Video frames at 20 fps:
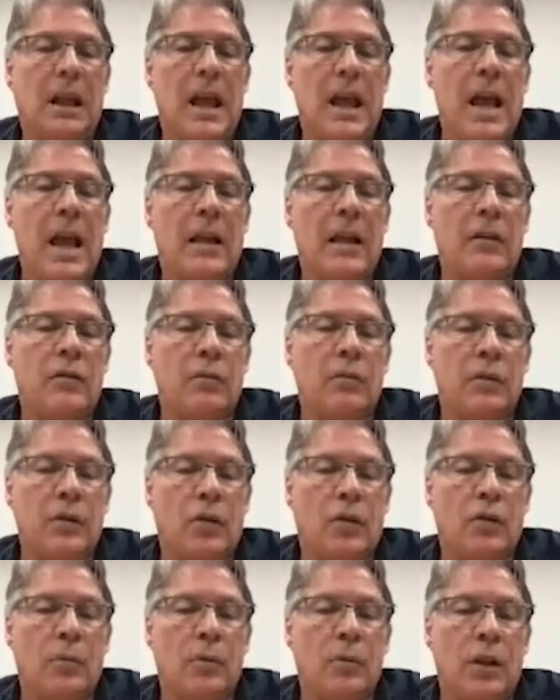and as a
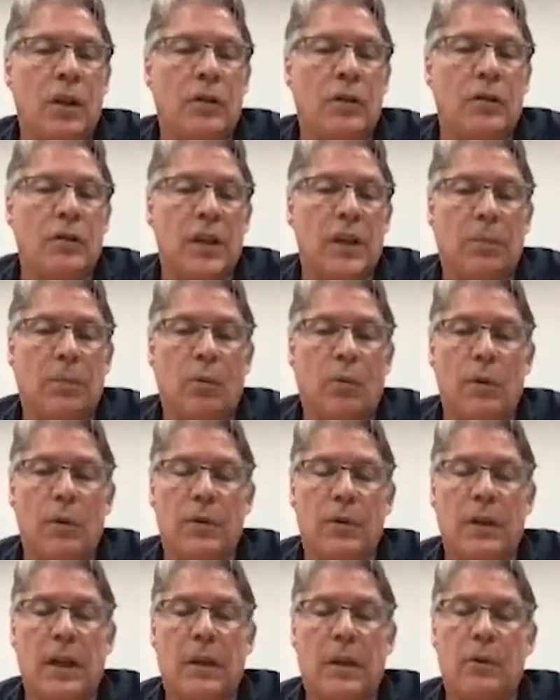result the mutation sampler
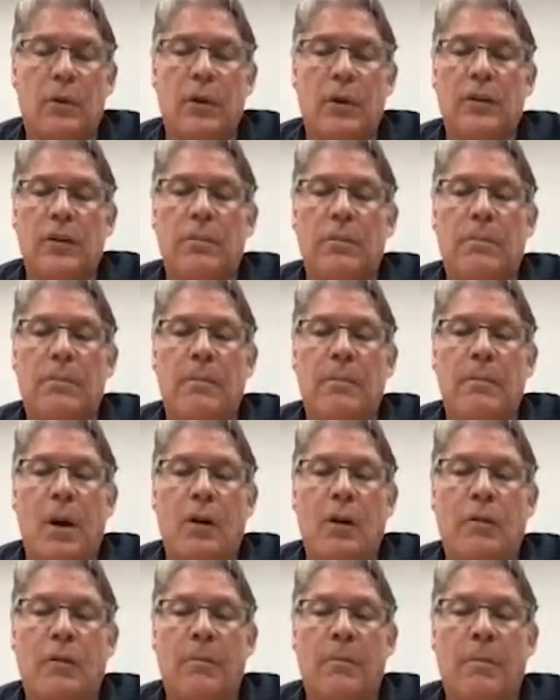once again predicts
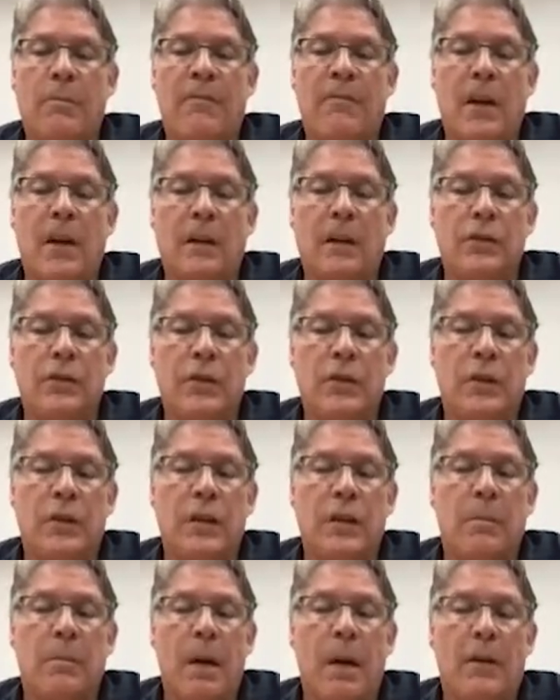Markov violations
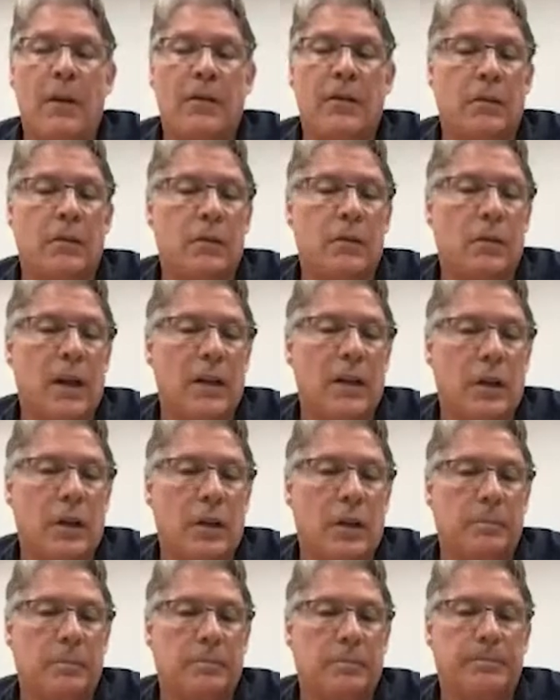in the positive
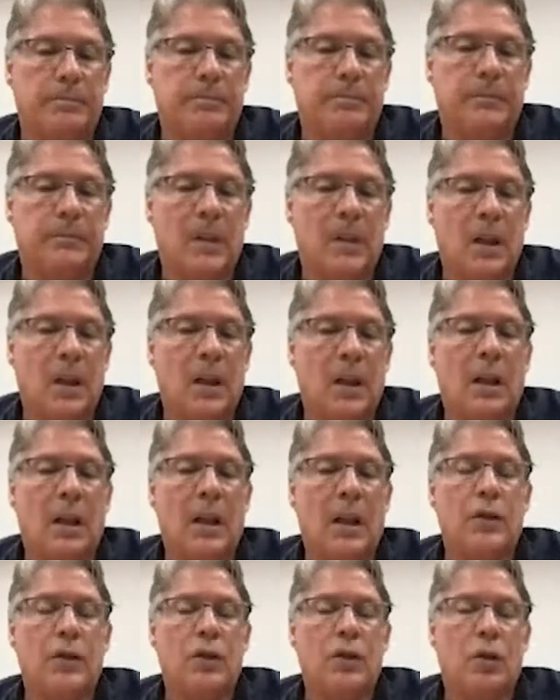direction,
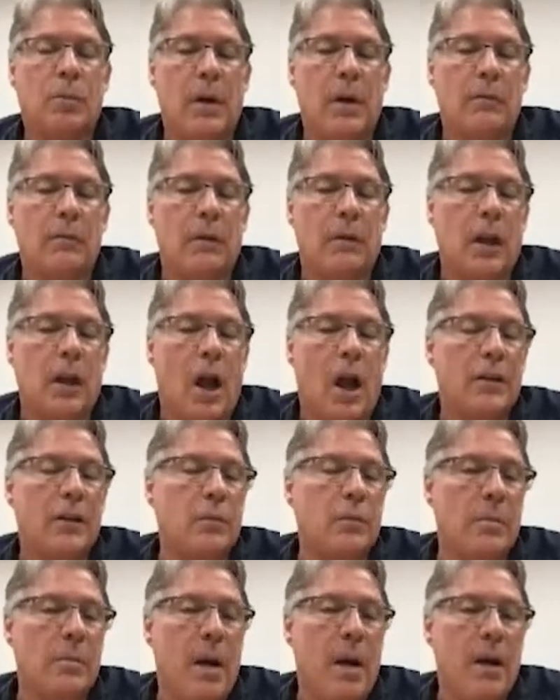as shown by the red
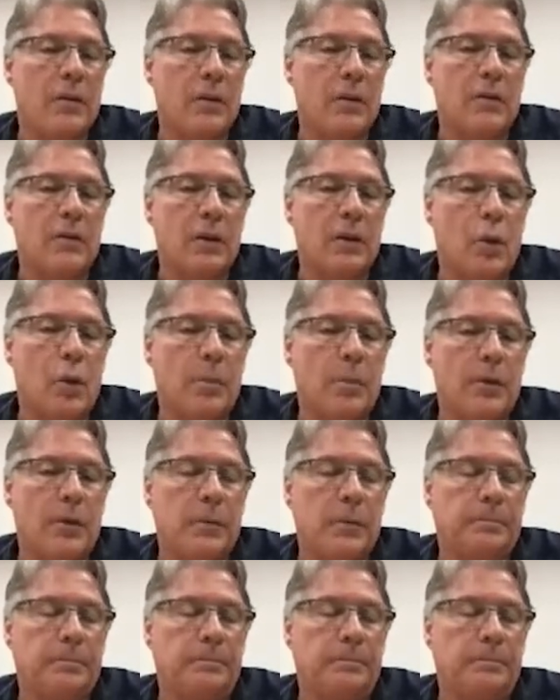lines with positive slopes.